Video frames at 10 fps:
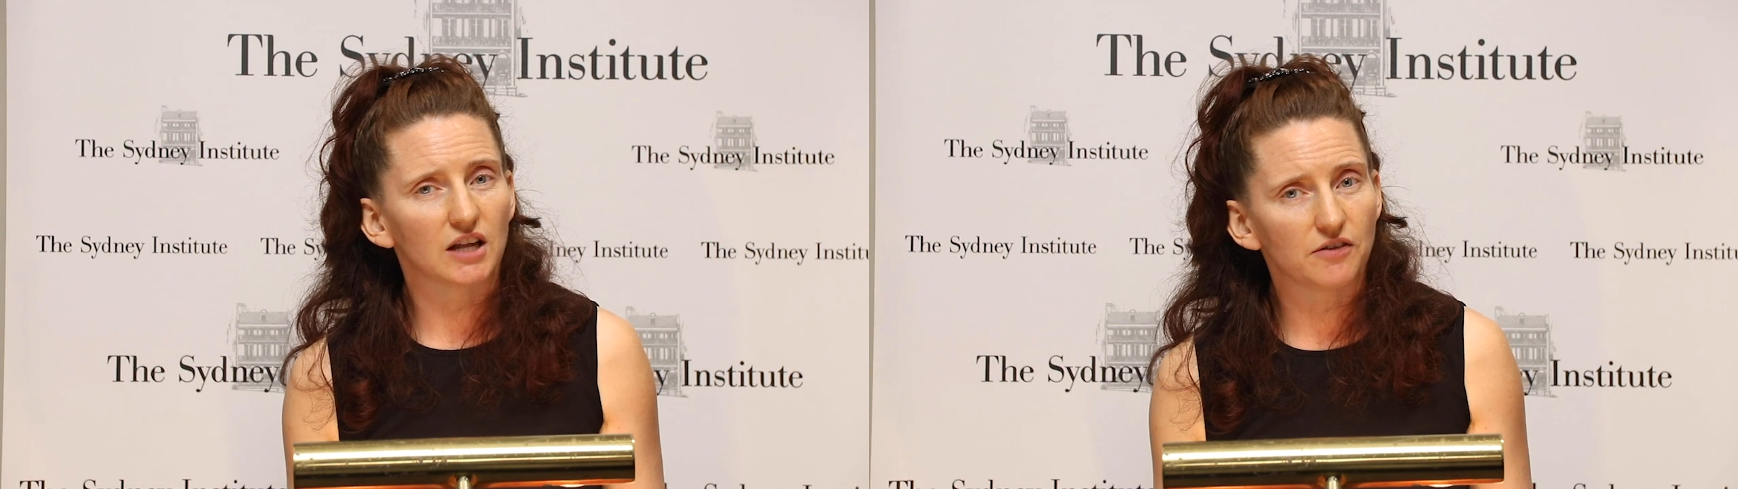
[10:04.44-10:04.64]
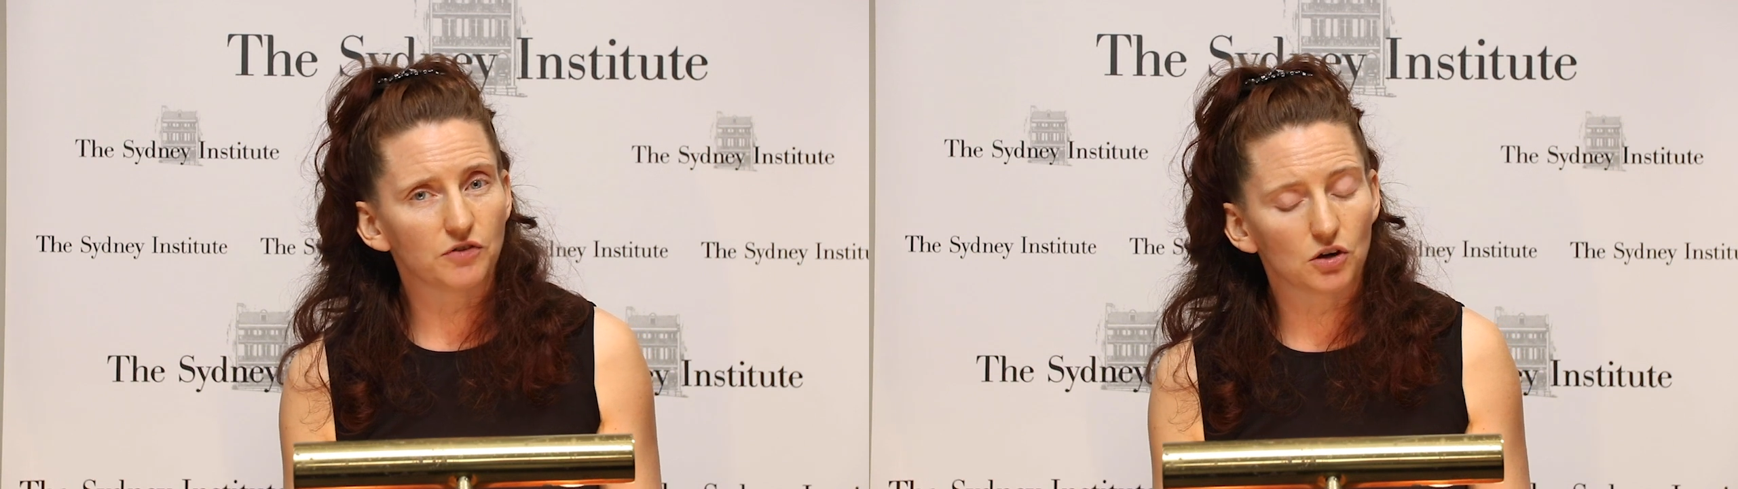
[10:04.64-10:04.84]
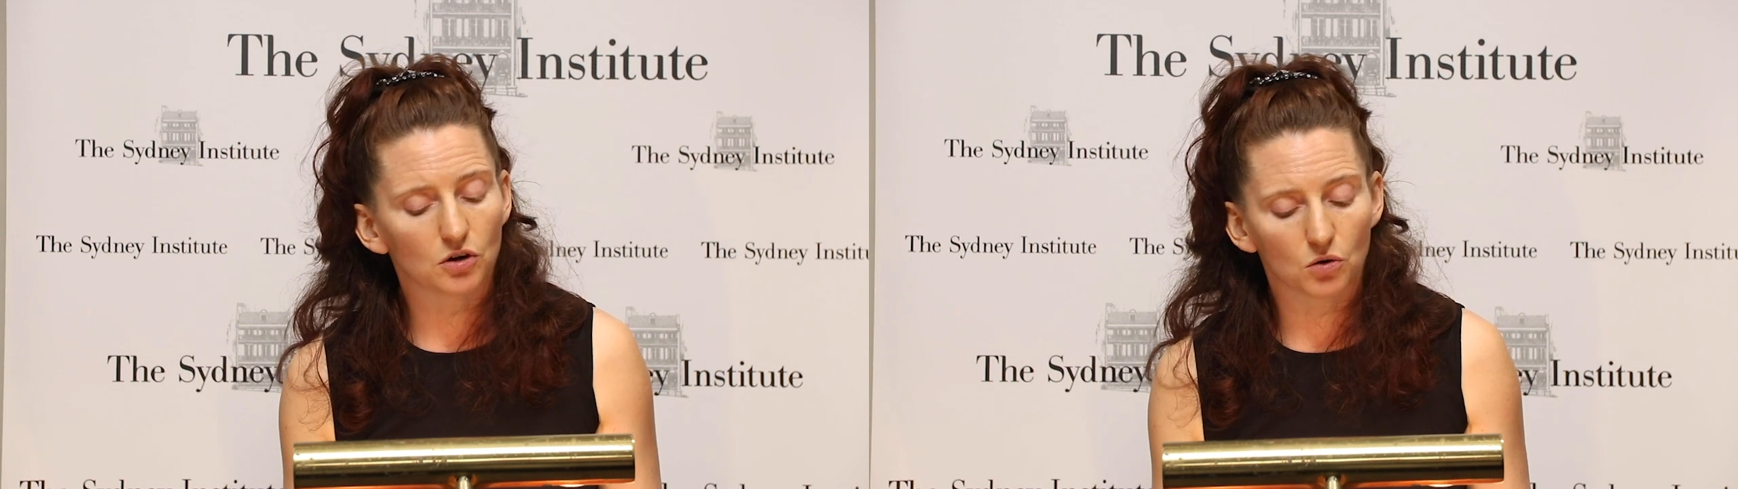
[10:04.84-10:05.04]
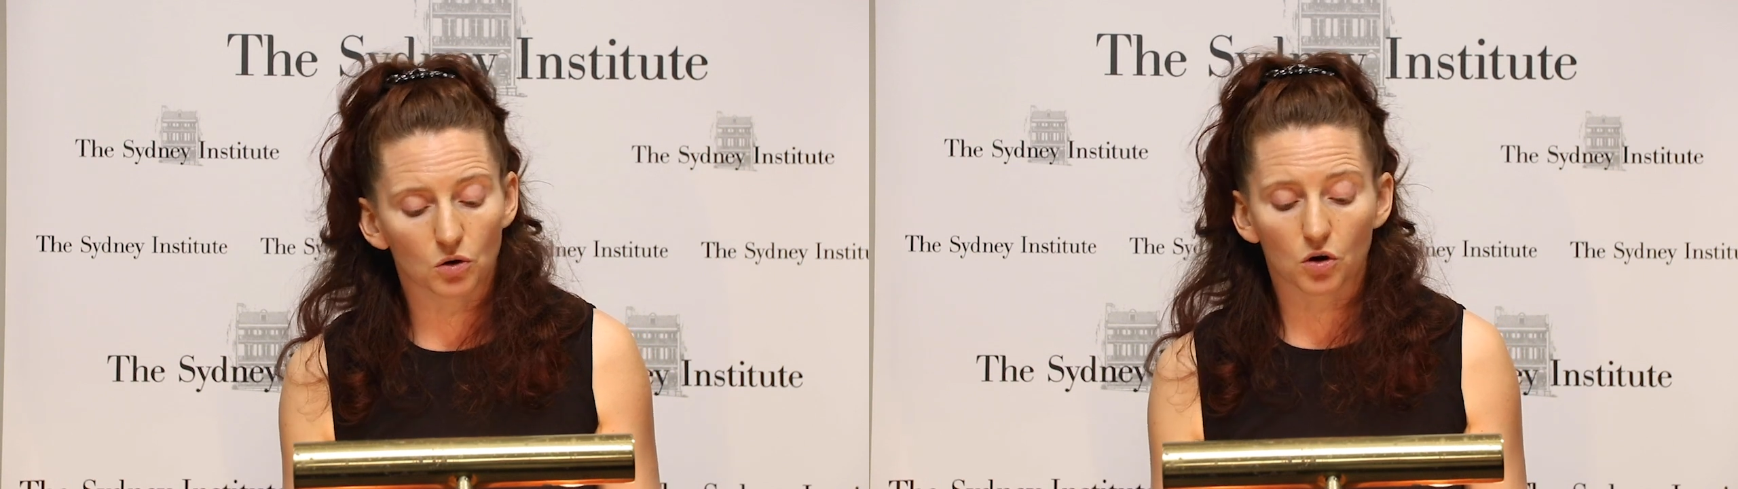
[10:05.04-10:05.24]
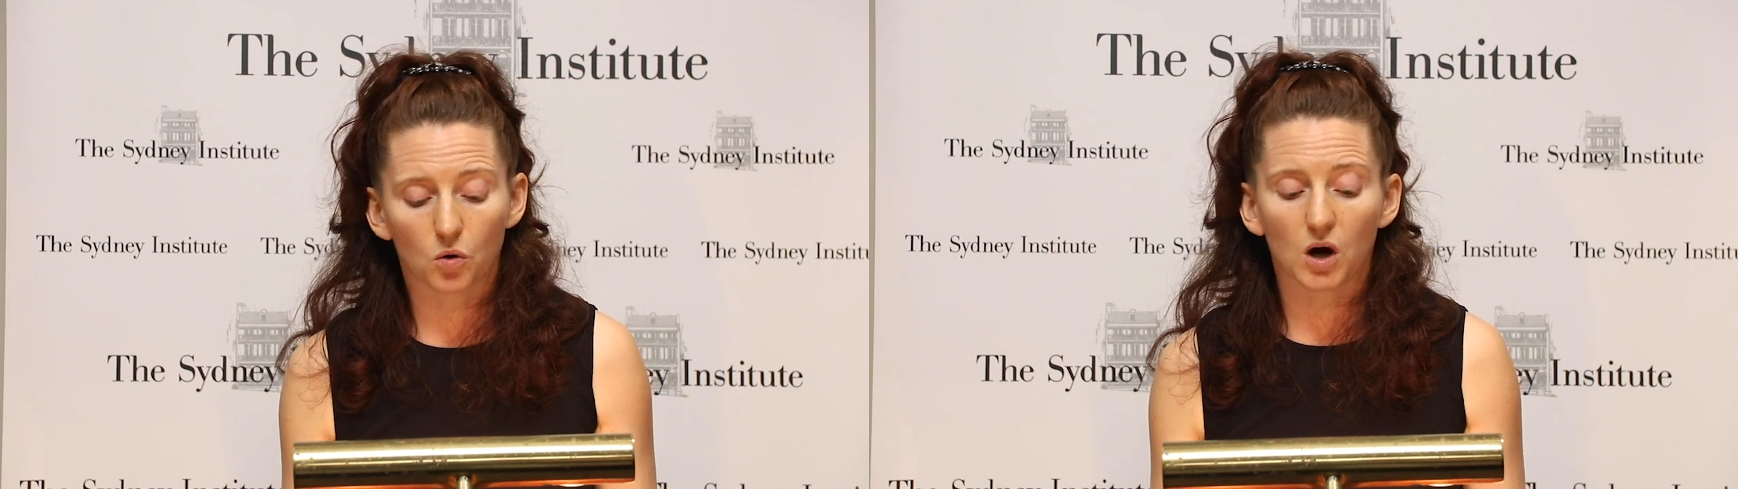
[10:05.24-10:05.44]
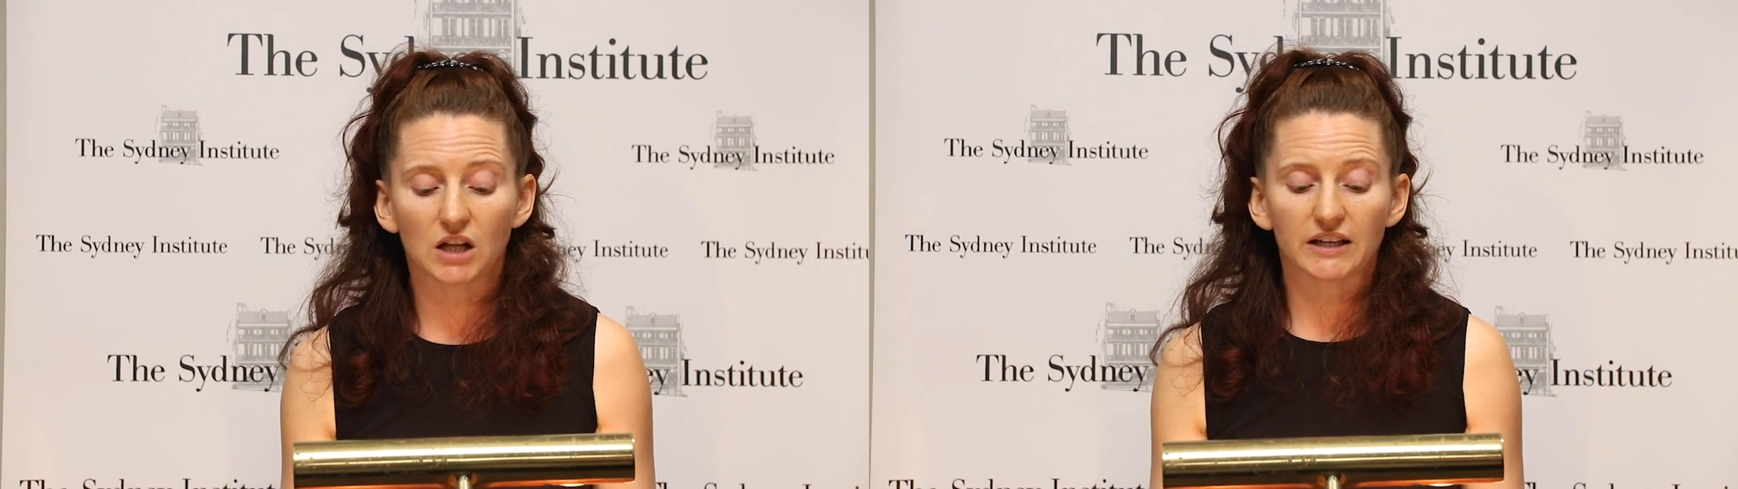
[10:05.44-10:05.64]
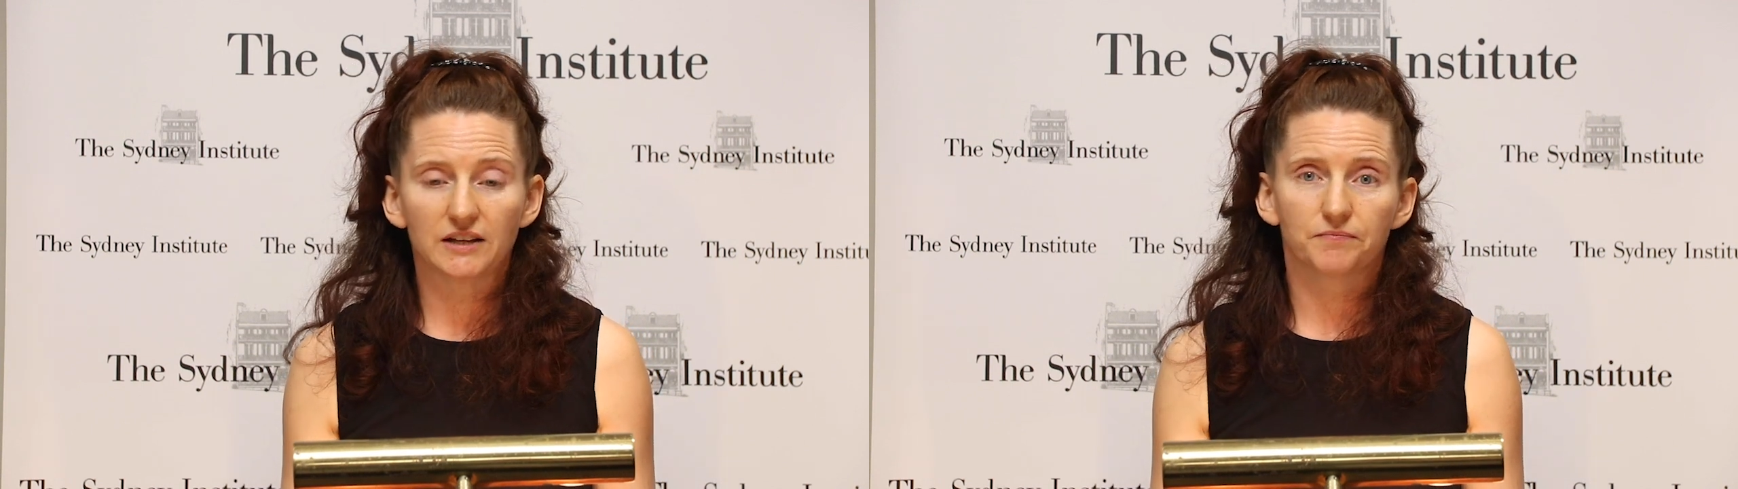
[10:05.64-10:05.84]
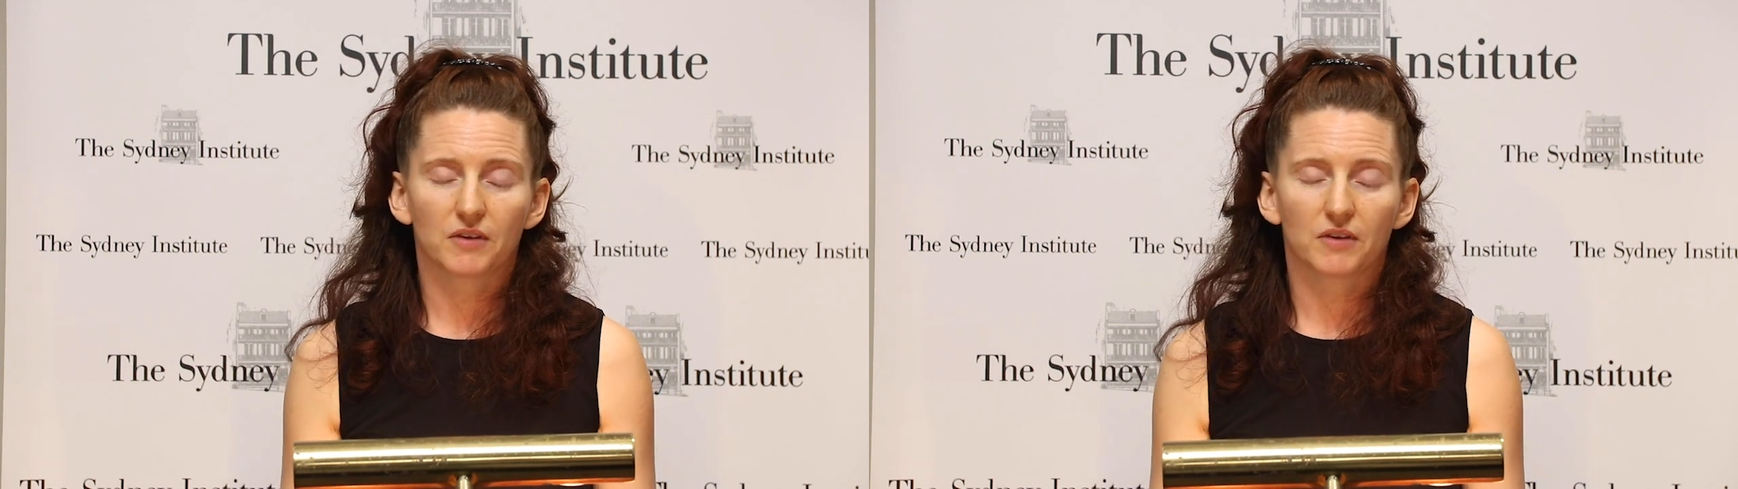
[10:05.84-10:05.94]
life year, or QALY.